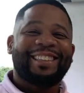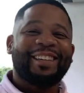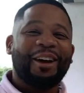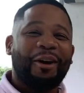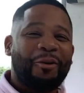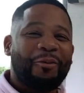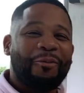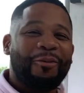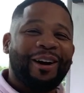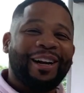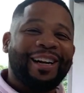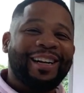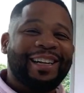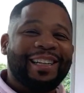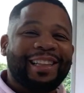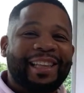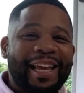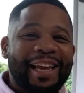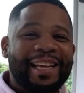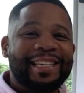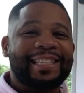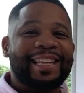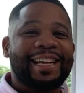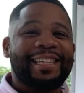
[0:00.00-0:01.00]
so one of the
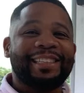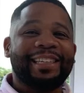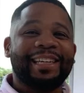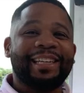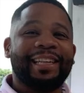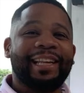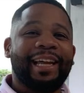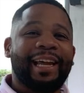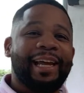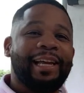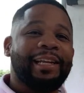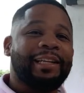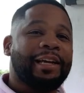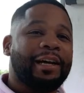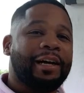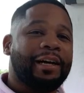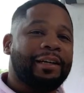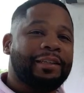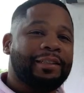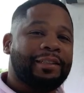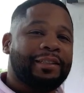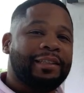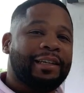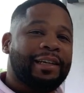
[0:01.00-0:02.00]
things that delayed
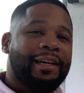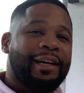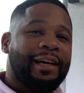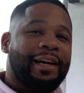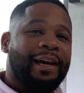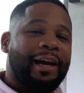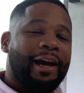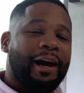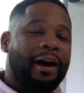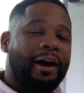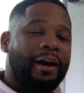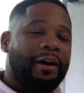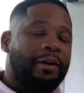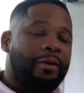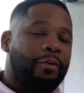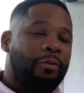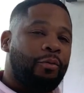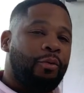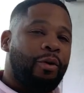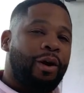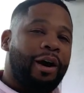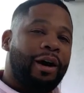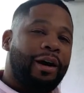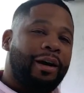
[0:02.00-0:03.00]
us
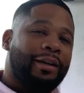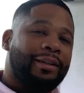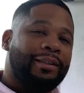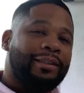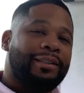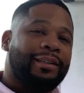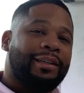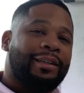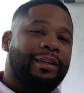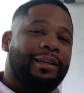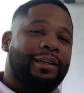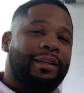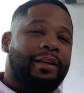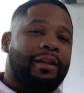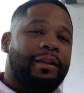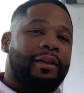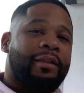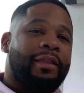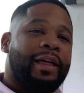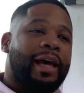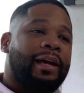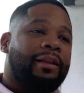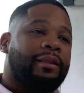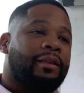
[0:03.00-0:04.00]
was
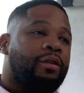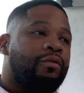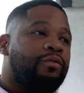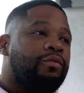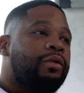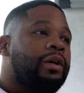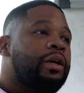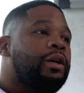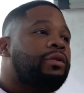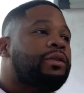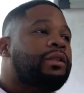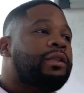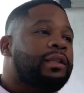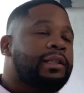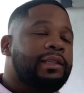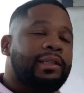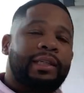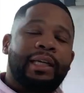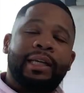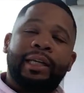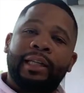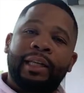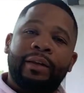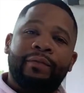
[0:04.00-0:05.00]
that the realtors
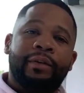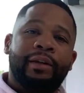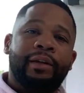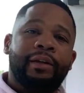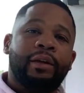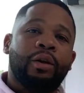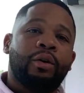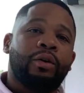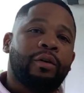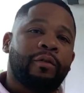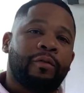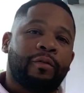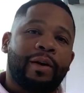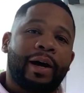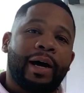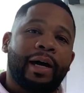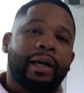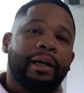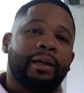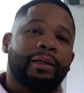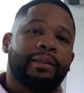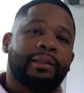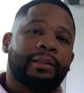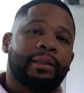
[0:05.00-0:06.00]
didn't even
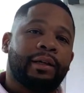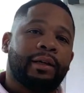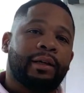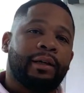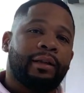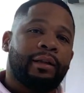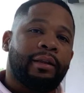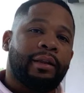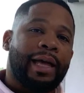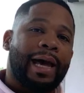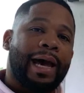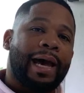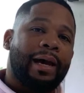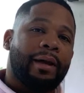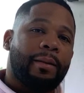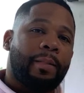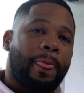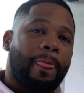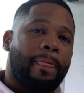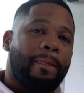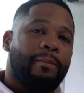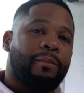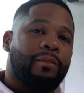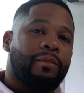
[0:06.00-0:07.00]
notify us
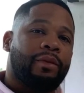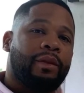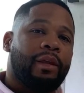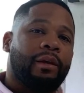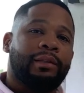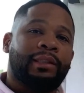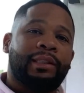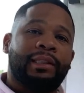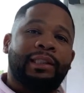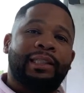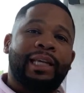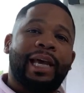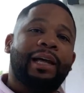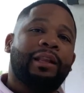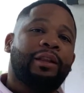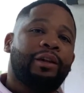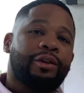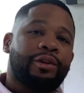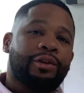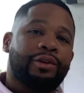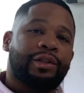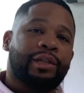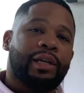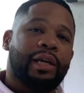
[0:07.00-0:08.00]
that the
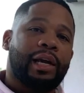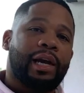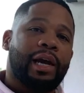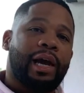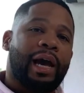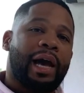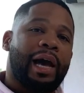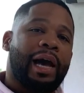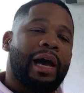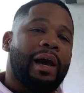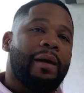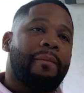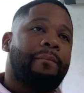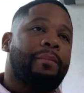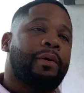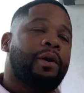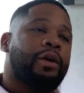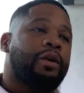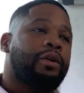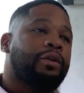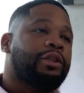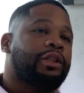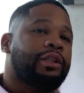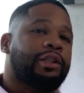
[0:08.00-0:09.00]
sellers had
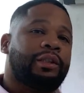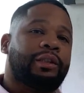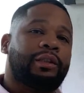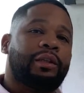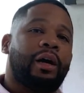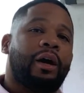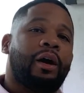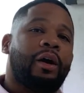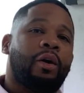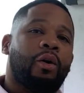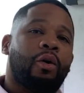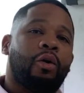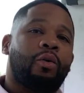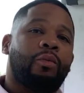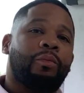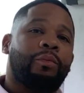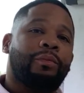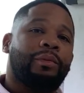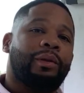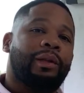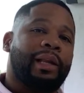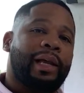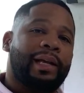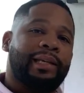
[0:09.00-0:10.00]
purchased the
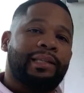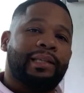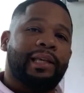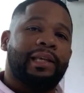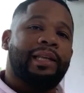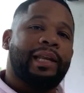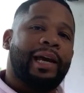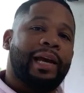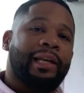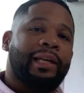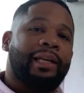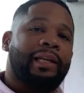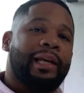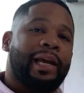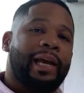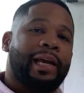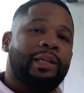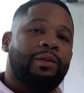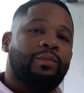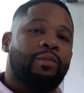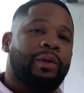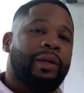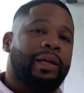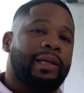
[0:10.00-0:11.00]
home less than 90
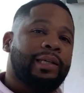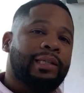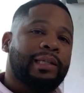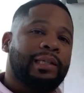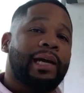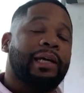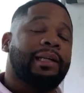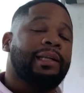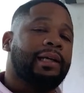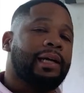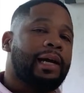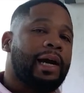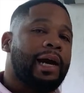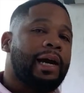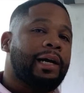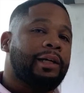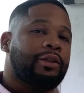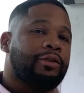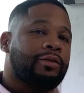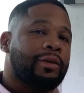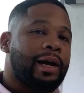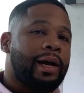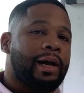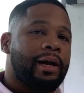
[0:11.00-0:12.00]
days when they signed the
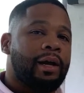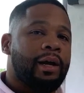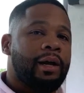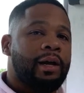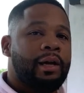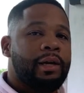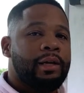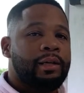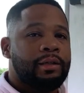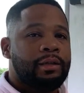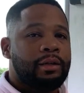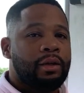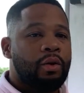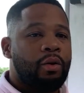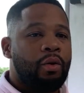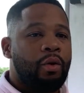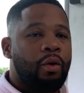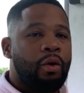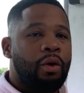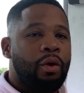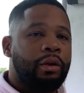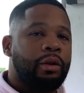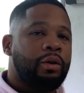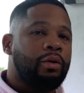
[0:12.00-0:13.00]
contract. So
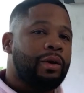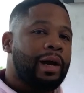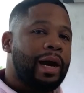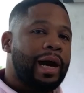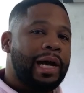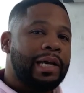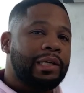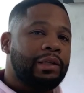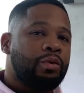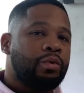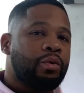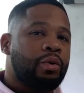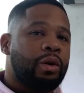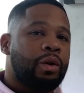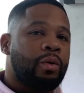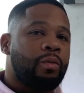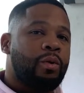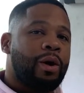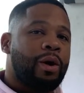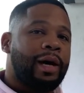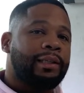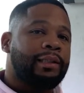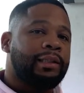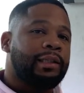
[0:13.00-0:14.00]
all you guys who are gonna
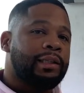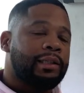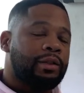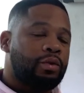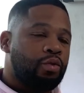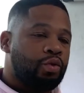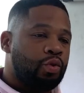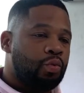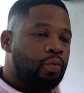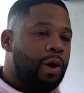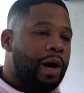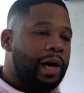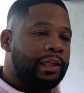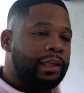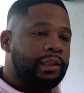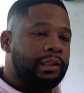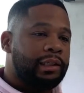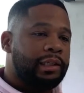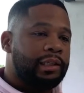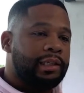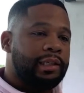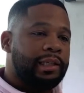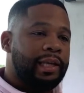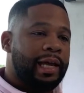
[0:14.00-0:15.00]
watch this, who's watching
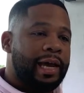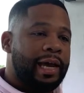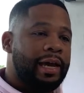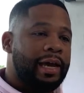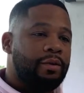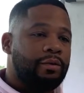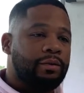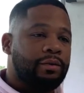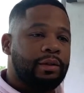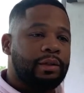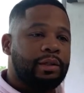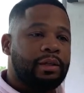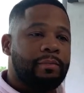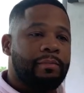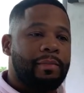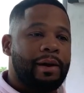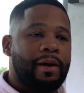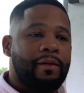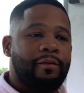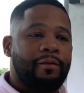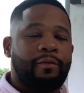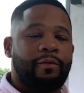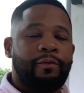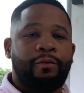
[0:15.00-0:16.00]
this now, it's
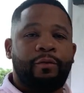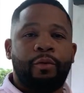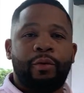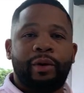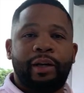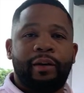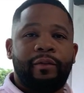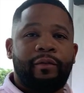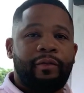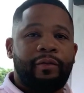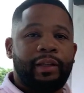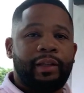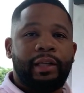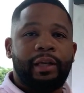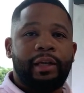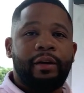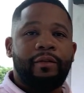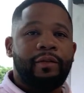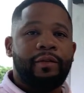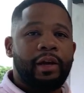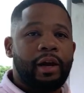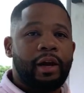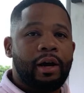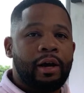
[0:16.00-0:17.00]
about 40, 50
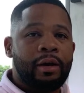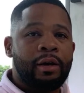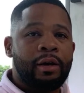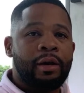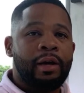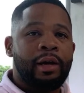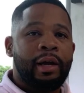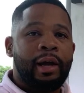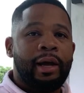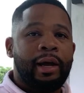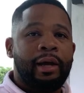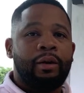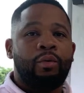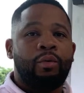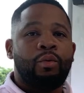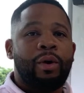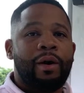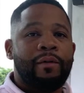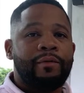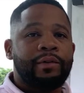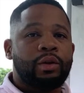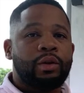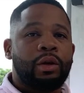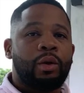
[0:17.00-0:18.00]
of y'all, and
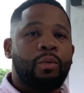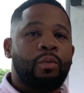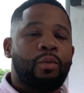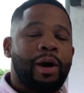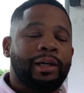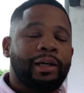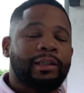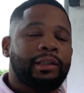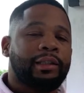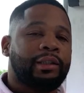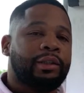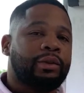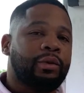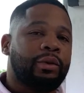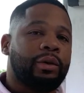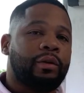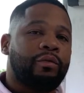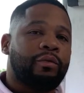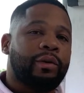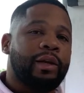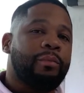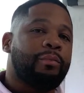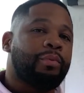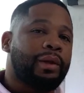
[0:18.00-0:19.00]
whoever's gonna watch this on a
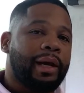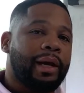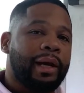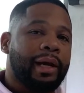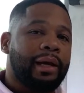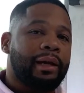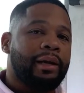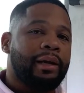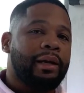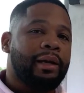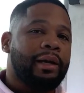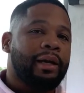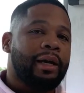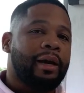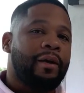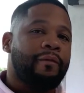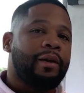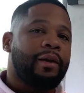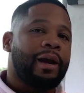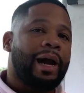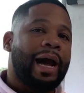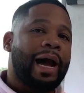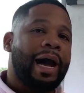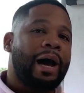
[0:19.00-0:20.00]
replay, if
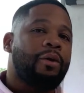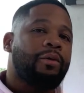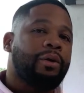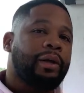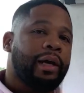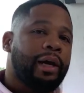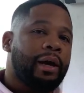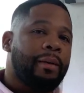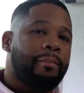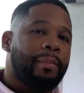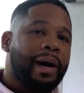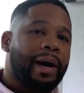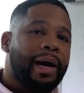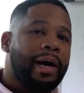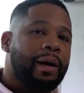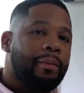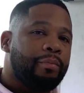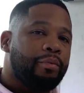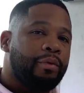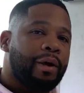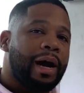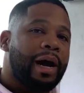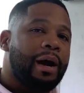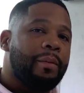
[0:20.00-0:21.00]
you're out here buying
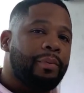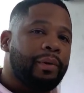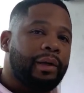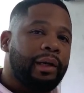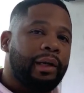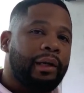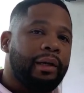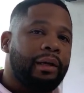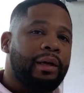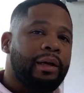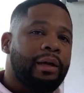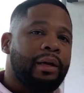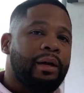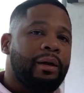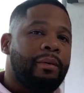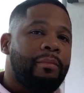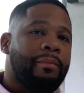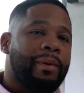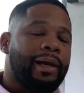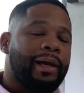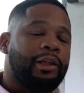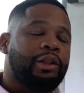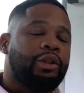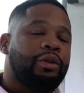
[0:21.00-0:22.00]
property,
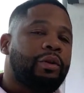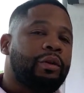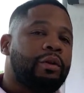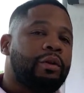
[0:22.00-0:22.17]
make sure